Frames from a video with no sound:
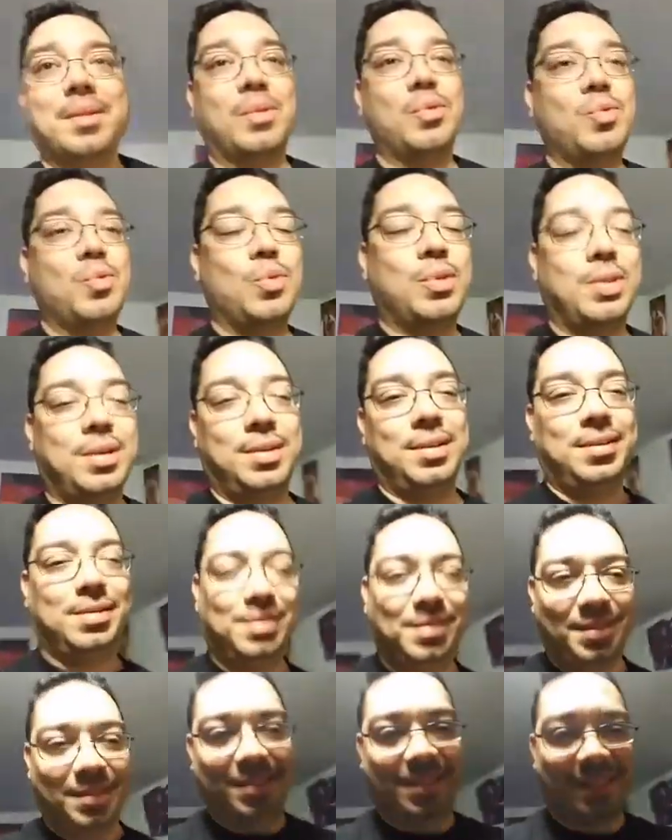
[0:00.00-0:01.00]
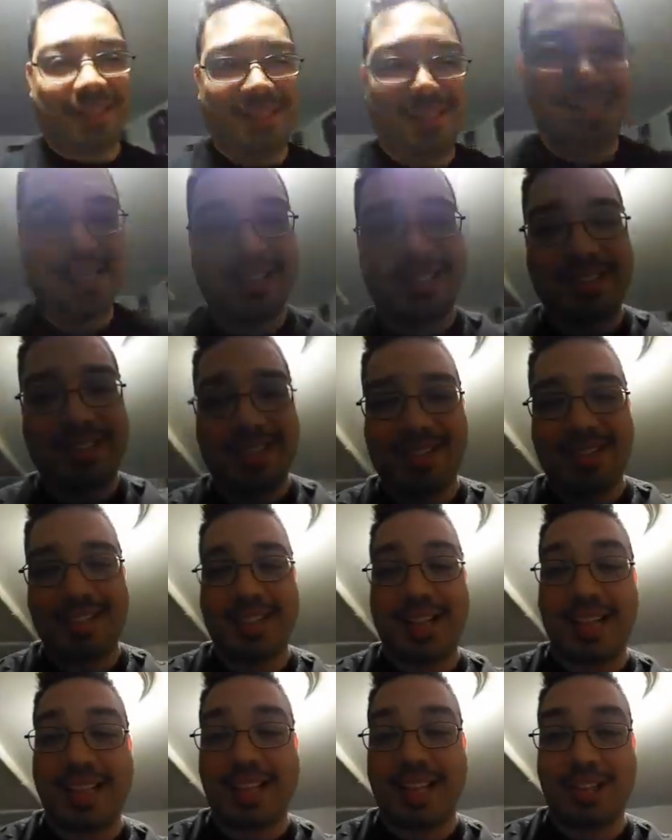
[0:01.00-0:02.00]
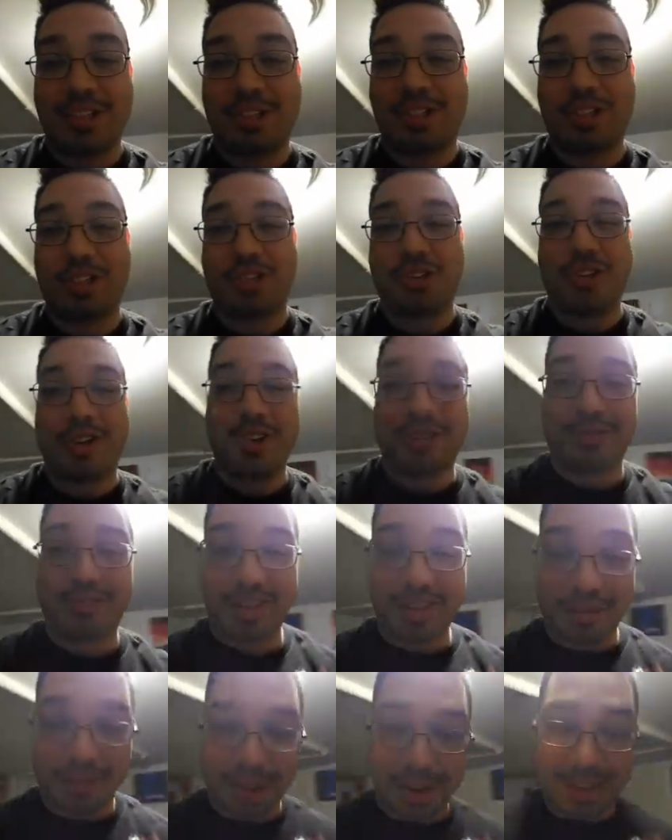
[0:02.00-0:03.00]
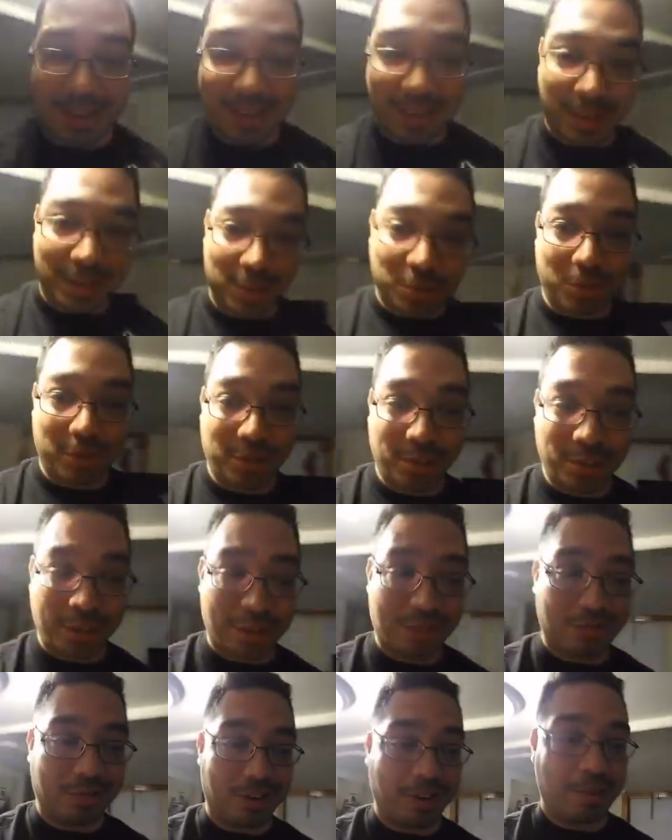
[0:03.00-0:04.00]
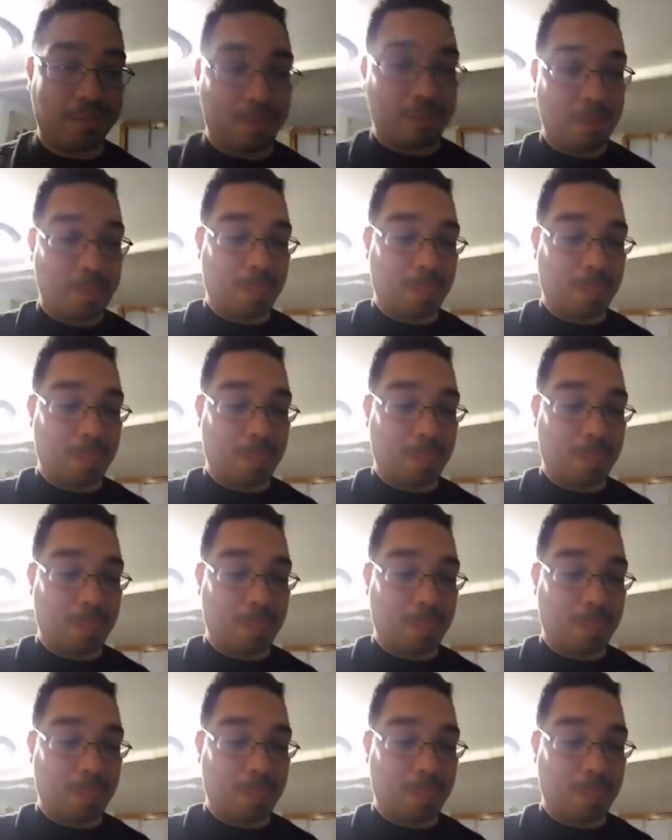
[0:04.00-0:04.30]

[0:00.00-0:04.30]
Ooh. It's got that strong flavor. I did this one just right.